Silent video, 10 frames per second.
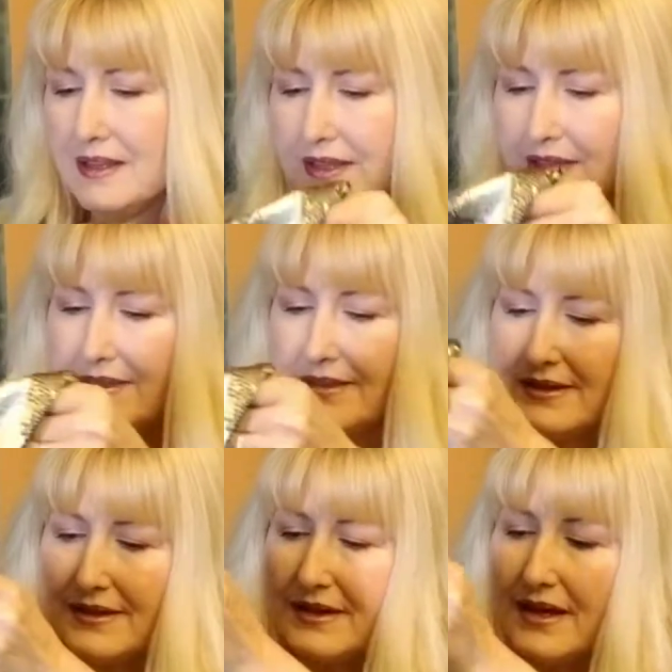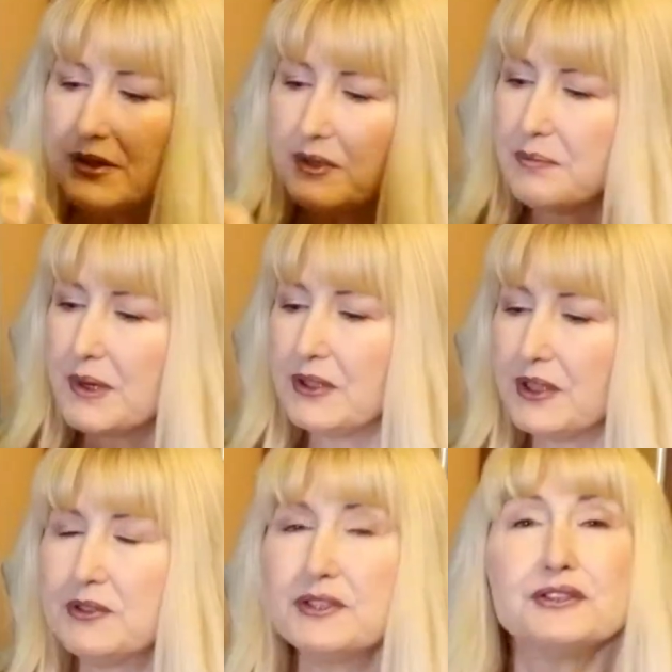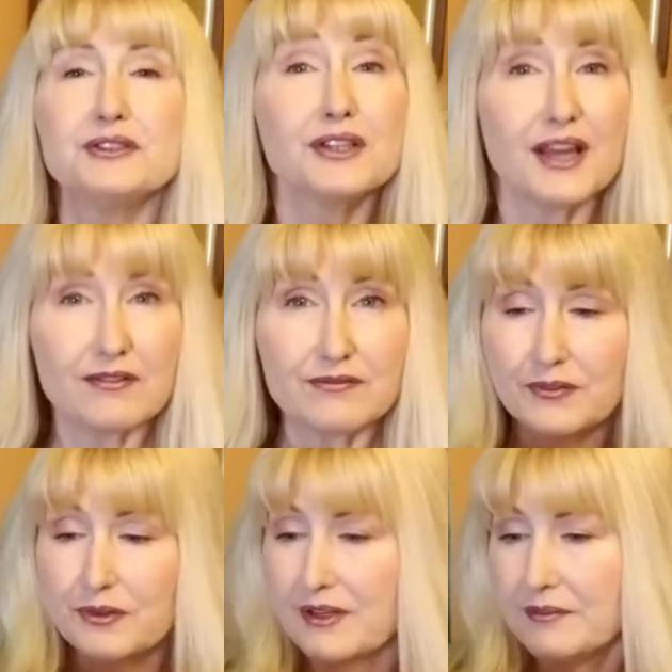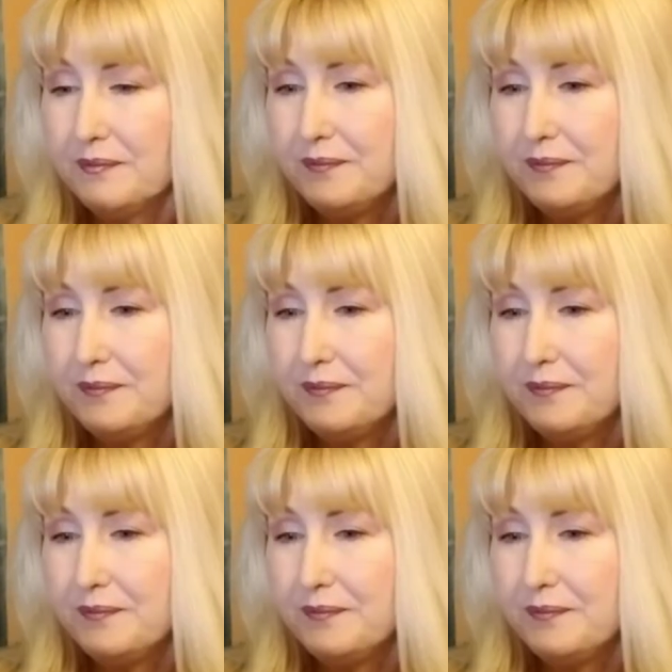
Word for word: This is another bolo to look out for.